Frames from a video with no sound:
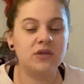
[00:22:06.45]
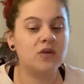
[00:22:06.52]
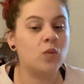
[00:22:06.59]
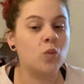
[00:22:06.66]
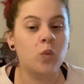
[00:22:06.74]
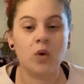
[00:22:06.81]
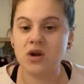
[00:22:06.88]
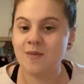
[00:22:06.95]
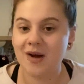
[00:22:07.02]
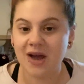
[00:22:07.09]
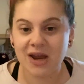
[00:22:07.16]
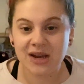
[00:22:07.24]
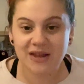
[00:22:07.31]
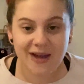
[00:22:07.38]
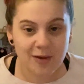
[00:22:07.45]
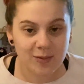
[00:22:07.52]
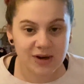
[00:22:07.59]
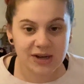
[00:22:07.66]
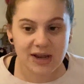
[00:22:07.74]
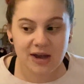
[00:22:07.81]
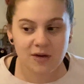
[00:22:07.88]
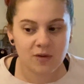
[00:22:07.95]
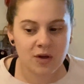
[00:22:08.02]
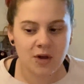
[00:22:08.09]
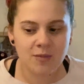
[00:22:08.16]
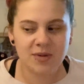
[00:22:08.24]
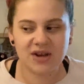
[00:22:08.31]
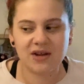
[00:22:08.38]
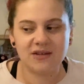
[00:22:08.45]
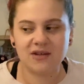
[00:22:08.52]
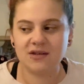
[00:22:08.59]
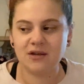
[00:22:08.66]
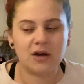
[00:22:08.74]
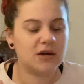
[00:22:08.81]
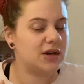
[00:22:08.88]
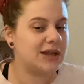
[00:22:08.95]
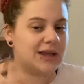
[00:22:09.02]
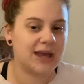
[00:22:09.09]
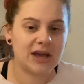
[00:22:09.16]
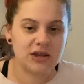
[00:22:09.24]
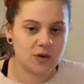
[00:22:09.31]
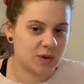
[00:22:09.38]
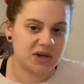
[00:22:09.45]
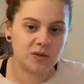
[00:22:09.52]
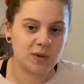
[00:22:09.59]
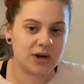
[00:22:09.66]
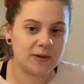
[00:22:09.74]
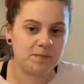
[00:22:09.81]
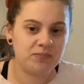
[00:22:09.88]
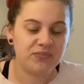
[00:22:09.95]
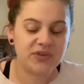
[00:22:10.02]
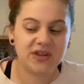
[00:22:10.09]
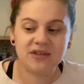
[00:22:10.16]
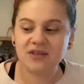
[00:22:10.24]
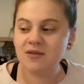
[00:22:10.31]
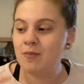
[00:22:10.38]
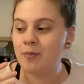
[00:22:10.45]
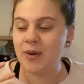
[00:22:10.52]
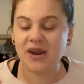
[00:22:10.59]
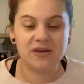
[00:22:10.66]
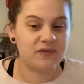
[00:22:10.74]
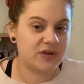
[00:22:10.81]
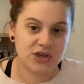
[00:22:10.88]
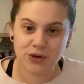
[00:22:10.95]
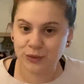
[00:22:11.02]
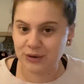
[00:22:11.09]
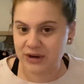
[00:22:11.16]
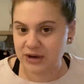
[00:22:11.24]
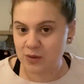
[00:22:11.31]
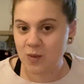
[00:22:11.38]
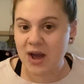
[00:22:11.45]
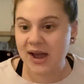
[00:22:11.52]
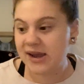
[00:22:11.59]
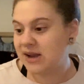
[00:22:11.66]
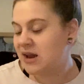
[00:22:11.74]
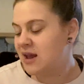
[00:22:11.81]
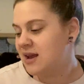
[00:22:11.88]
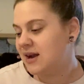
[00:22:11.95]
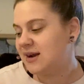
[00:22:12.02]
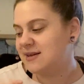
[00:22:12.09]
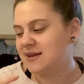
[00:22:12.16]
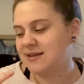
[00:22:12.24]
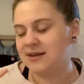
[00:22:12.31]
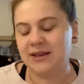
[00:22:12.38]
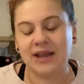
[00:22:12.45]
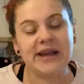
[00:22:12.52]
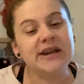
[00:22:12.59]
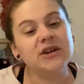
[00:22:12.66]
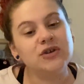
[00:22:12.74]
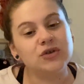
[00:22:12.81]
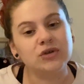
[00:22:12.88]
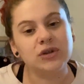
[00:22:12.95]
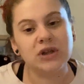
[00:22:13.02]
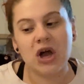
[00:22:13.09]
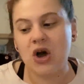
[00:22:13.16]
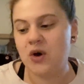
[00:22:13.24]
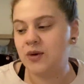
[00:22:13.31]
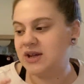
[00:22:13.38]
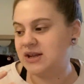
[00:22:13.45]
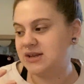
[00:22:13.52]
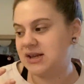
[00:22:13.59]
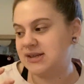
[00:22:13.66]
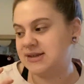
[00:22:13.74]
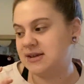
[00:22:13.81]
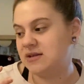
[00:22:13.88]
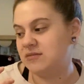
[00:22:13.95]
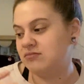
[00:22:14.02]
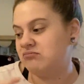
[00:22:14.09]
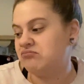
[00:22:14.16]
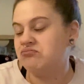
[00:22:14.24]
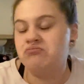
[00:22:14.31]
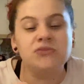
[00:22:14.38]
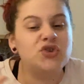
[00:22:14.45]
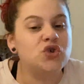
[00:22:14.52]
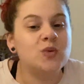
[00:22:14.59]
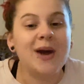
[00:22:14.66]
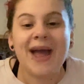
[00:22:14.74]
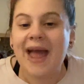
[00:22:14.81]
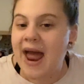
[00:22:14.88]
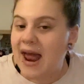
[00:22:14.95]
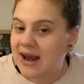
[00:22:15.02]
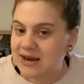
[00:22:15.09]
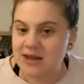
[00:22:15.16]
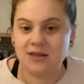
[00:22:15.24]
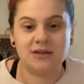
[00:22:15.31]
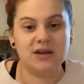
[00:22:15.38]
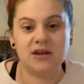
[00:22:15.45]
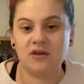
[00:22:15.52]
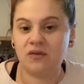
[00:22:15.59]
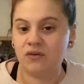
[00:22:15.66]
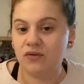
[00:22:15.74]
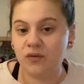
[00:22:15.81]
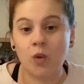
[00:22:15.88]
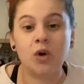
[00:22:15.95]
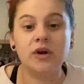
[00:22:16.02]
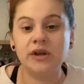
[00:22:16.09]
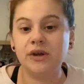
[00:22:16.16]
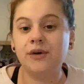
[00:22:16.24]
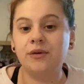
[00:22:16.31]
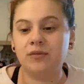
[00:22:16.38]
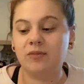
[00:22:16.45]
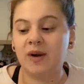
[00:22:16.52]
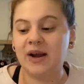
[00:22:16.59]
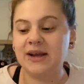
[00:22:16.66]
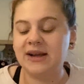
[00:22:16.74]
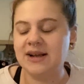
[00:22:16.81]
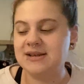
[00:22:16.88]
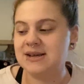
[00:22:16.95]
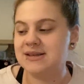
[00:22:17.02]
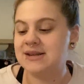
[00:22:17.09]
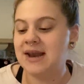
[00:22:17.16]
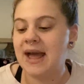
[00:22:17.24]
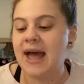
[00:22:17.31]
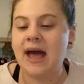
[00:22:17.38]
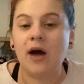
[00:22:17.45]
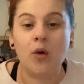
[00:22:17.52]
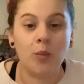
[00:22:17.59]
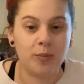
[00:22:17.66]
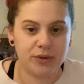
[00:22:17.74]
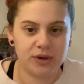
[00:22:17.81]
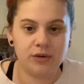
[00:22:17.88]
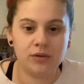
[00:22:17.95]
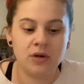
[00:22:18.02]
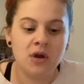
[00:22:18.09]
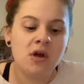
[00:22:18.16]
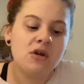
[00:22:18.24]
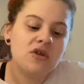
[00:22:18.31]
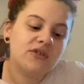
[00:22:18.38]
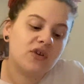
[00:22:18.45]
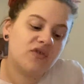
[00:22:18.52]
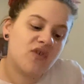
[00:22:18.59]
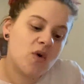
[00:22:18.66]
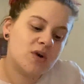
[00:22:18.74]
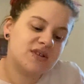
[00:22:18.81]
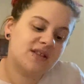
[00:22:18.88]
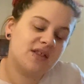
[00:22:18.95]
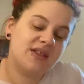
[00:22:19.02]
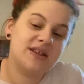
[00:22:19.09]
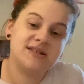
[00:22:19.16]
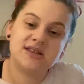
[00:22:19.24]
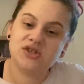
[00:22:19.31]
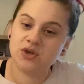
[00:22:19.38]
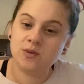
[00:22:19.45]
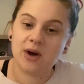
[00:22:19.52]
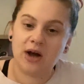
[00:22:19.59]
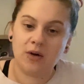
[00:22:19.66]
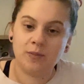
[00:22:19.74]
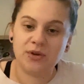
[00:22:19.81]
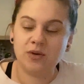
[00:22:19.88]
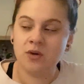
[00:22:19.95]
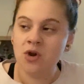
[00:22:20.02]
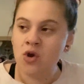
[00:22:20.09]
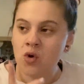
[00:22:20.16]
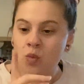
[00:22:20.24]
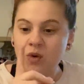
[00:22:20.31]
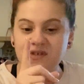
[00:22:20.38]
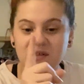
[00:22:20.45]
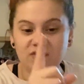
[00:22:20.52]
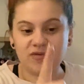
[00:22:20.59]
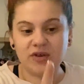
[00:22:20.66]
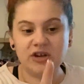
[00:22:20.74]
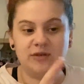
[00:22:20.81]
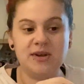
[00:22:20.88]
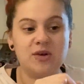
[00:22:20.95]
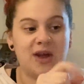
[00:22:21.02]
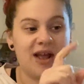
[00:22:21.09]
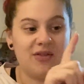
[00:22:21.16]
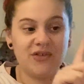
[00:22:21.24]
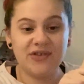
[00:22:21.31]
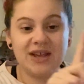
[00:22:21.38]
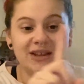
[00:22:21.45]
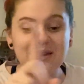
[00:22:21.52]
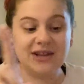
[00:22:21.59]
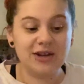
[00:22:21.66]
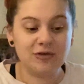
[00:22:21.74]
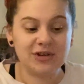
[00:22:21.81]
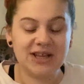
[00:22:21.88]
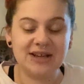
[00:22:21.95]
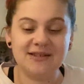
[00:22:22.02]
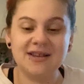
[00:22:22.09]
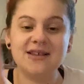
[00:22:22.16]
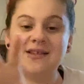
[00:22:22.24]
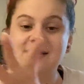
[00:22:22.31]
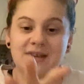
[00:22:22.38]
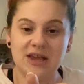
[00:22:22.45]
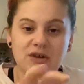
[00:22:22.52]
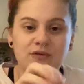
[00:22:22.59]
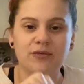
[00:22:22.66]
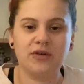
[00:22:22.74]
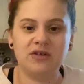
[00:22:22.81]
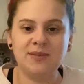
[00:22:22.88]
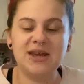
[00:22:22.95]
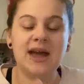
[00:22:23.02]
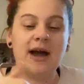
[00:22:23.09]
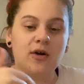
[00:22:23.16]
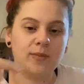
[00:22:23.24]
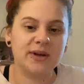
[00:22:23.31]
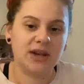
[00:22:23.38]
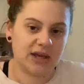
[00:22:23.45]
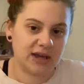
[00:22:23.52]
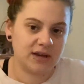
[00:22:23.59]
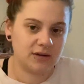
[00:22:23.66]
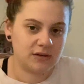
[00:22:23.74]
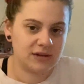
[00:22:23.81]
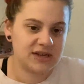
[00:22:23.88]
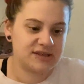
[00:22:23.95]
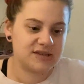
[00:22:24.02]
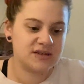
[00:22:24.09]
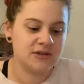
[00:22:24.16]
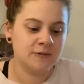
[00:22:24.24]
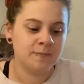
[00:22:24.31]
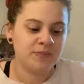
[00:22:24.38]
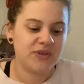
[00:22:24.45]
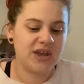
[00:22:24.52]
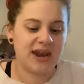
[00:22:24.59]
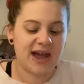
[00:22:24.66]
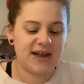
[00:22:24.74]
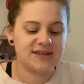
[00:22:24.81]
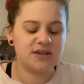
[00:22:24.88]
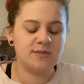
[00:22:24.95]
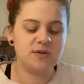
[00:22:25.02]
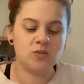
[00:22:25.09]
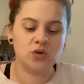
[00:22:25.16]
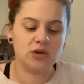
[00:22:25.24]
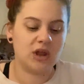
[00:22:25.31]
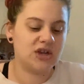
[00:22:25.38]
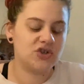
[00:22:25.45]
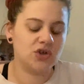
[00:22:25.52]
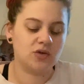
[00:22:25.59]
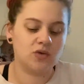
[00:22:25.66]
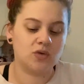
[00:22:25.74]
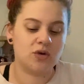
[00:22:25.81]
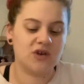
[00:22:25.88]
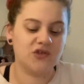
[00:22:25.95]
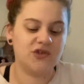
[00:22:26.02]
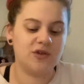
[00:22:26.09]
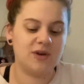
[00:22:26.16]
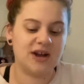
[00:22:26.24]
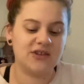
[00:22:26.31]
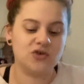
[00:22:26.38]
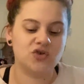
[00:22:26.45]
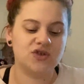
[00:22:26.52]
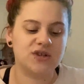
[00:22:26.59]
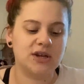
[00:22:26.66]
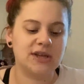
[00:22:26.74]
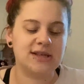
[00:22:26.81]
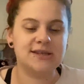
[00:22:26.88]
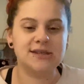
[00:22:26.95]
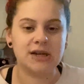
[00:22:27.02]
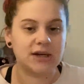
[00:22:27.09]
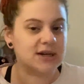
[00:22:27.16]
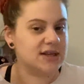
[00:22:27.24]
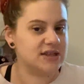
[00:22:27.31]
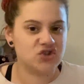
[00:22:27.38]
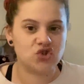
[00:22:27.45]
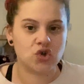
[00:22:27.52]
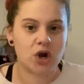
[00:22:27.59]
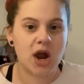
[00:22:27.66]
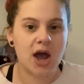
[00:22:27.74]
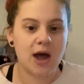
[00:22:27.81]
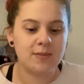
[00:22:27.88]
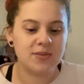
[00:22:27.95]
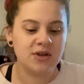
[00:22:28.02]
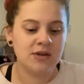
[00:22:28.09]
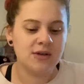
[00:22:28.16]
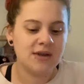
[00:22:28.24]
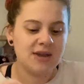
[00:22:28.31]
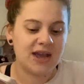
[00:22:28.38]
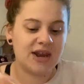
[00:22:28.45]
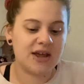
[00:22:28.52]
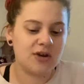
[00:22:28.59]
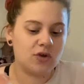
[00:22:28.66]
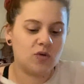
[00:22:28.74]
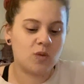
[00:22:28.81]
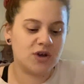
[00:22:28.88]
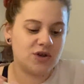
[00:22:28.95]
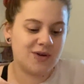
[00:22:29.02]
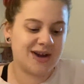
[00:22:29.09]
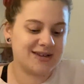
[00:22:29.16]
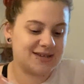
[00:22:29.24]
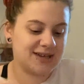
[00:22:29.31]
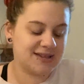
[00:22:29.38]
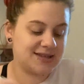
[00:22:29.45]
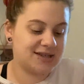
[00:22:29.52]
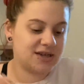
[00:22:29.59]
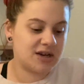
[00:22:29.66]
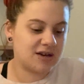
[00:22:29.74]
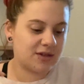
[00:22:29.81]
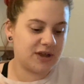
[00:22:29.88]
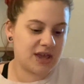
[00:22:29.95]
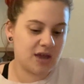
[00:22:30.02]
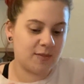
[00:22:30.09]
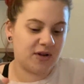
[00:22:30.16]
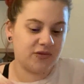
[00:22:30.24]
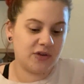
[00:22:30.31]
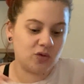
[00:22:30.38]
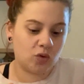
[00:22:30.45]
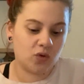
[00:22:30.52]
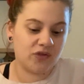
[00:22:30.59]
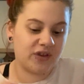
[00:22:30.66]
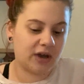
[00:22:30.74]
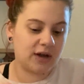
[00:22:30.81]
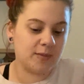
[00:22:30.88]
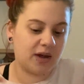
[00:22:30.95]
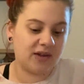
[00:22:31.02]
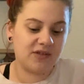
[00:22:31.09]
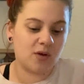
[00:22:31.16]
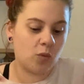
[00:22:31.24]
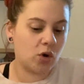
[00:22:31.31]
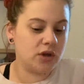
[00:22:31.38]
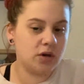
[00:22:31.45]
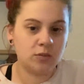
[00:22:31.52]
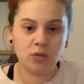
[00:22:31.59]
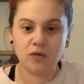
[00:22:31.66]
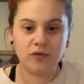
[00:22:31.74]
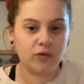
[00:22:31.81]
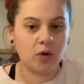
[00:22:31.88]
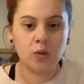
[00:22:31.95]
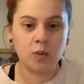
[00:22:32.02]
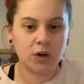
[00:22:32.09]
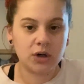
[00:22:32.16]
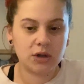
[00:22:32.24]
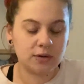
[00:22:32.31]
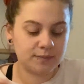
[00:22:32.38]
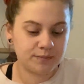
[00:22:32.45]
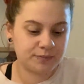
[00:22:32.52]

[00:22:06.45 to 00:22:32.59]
Don't worry about any of that right now because it's not going to get you anywhere. This doesn't benefit you in any way. It doesn't lighten your load. It doesn't do anything for you, right? It doesn't help you. So focus on the things that do help you. What's in front of me? Okay, this thing literally exists. It's in front of me. How am I going to handle this? It has to be more logical or else you guys are just going to get stuck in this trap. And I don't want you guys to get stuck thinking about these old timelines. I want you to move forward.